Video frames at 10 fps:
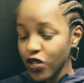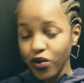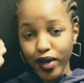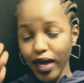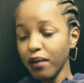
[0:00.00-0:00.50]

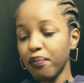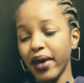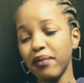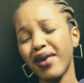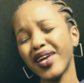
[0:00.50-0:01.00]
You get a
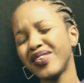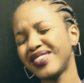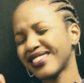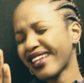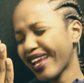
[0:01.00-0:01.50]
bad mark, you're
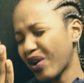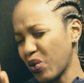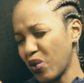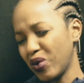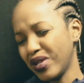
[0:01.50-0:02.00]
just like,
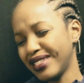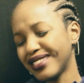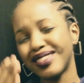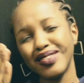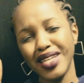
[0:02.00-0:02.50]
oh
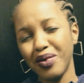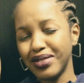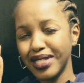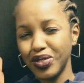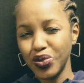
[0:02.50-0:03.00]
goodness, today we
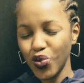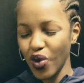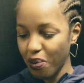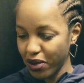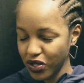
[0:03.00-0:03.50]
didn't do
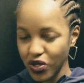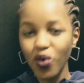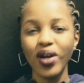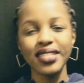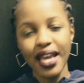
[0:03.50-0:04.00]
well. But you know
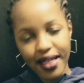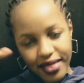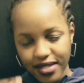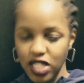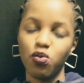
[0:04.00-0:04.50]
what?
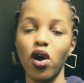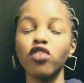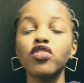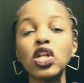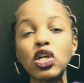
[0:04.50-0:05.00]
This is part
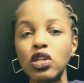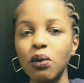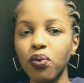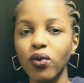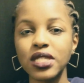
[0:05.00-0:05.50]
of the learning
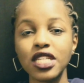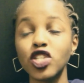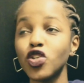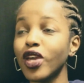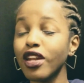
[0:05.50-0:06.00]

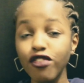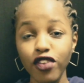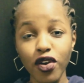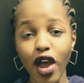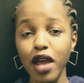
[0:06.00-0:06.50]
process. You get a
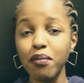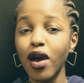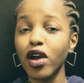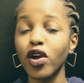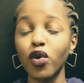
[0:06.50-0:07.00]
very high
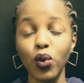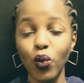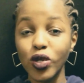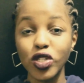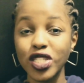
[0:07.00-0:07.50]
mark,
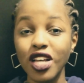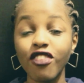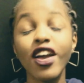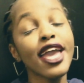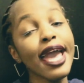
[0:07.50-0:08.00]
reward
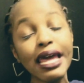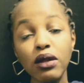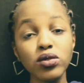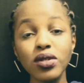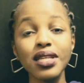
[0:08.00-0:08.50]
yourself. And
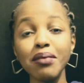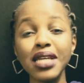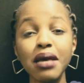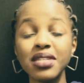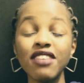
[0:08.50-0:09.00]
also
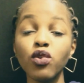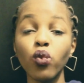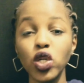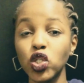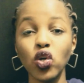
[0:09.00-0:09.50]
sometimes, even
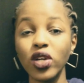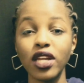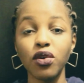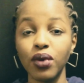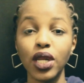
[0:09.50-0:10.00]
when you don't
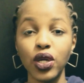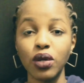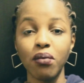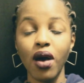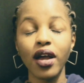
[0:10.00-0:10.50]
get a really
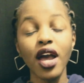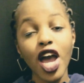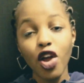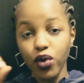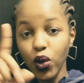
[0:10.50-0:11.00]
good mark,
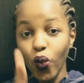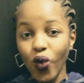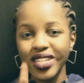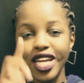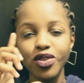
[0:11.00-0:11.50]

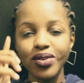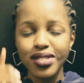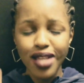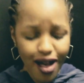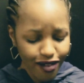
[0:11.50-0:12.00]
reward
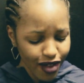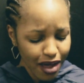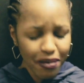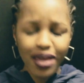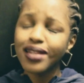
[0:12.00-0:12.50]
yourself.
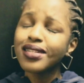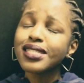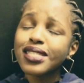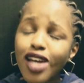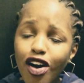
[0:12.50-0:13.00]
I mean,
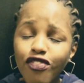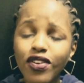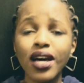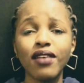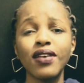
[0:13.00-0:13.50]

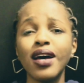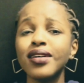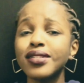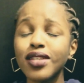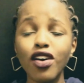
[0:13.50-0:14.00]
self-love,
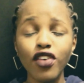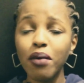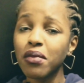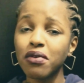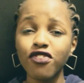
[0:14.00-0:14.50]

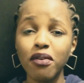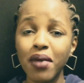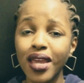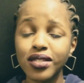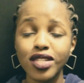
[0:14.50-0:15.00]

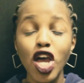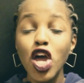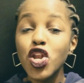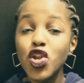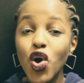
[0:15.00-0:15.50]
self-affirmation.
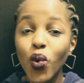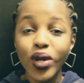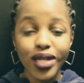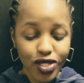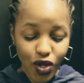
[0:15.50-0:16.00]
No
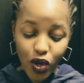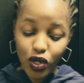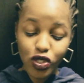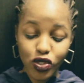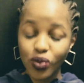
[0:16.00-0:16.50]
one is gonna
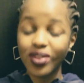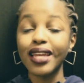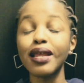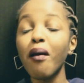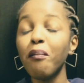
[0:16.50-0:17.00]
do
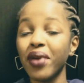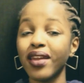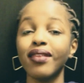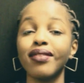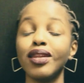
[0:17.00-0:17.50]
that
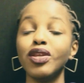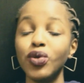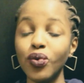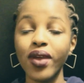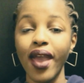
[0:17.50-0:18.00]
better than
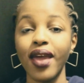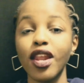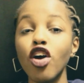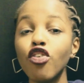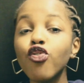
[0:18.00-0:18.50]
you can.
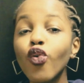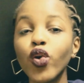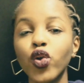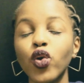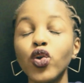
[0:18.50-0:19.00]

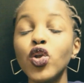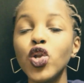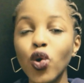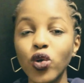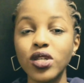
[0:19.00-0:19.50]
You
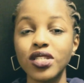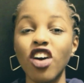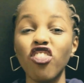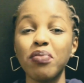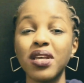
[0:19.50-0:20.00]
know
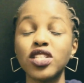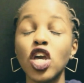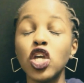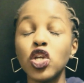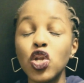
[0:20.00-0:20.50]
yourself best,
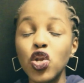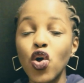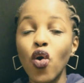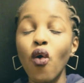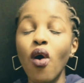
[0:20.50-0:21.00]
you
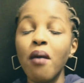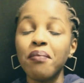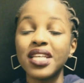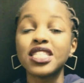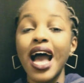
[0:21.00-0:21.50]
know
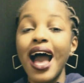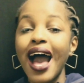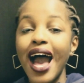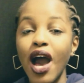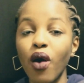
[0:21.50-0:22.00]
best
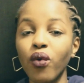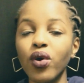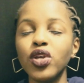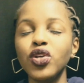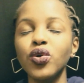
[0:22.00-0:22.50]
how
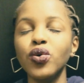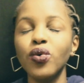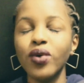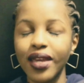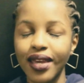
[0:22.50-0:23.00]
you
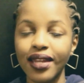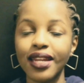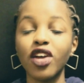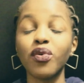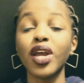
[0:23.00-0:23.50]
can
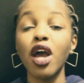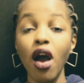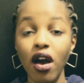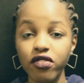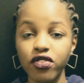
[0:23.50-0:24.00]

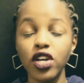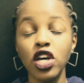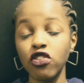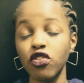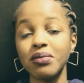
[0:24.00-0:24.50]
recover
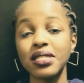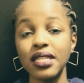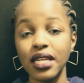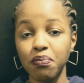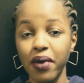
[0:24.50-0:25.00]
from
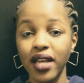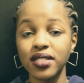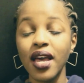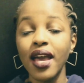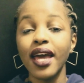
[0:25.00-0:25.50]

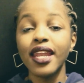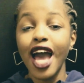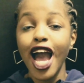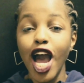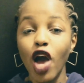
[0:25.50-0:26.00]
setbacks and
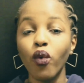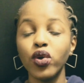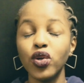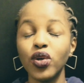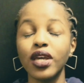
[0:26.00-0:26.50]
how
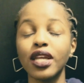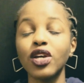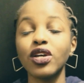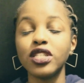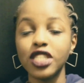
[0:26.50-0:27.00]
you can
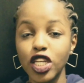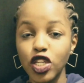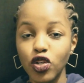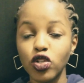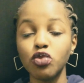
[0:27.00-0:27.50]

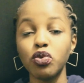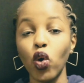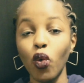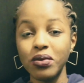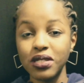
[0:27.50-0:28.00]
continue to be
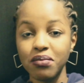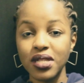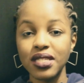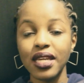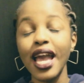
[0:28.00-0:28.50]

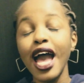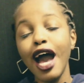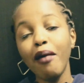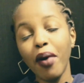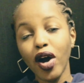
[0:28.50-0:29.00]
optimistic
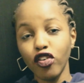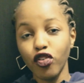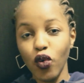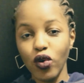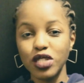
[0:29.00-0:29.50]
about,
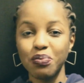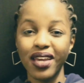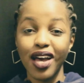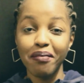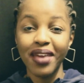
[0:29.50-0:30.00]
of course,
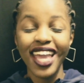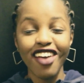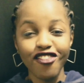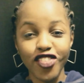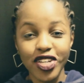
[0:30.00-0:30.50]
becoming a
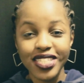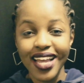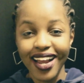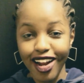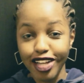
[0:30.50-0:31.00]

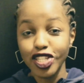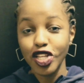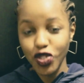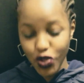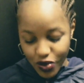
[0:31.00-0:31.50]
first-class
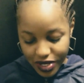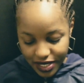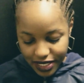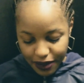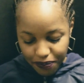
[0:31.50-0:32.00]

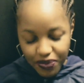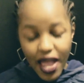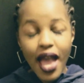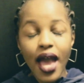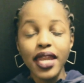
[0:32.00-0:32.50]
student.
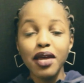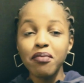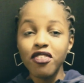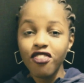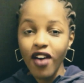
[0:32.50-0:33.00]

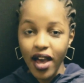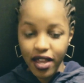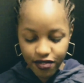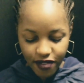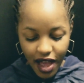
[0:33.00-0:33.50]
Number
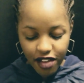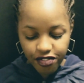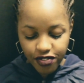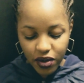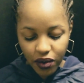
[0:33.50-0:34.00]
five, I
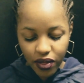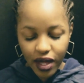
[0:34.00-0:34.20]
feel